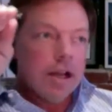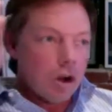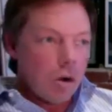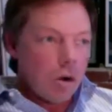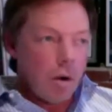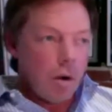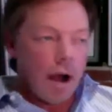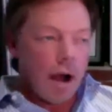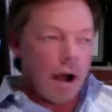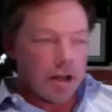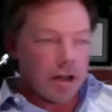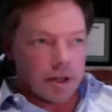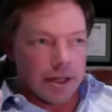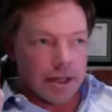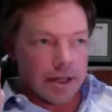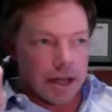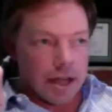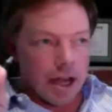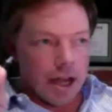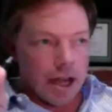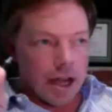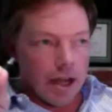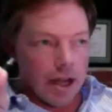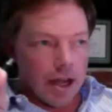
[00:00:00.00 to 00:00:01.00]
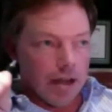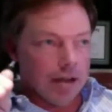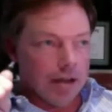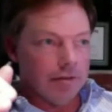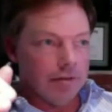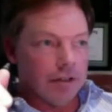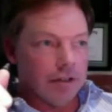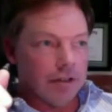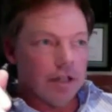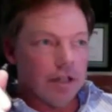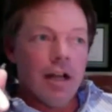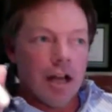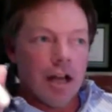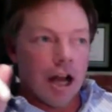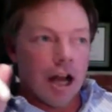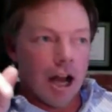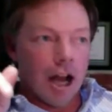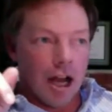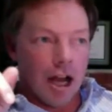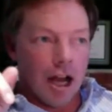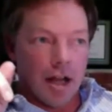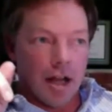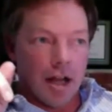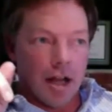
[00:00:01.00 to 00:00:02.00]
quadrant of
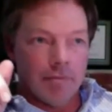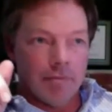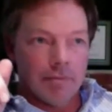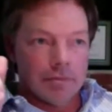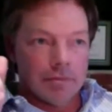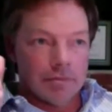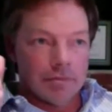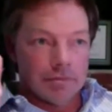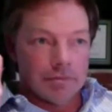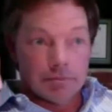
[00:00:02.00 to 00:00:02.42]
um,